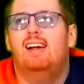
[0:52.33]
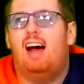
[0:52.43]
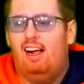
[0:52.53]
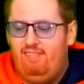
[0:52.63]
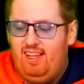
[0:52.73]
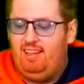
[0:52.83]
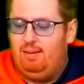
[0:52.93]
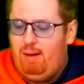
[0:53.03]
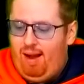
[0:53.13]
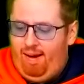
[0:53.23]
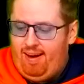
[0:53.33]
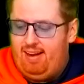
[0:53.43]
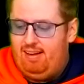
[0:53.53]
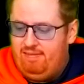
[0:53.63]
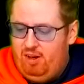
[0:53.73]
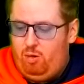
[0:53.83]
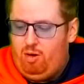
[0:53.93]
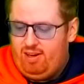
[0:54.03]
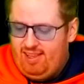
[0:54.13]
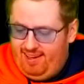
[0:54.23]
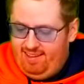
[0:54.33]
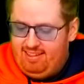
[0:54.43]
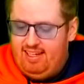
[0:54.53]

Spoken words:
Alvin Kamara of New Orleans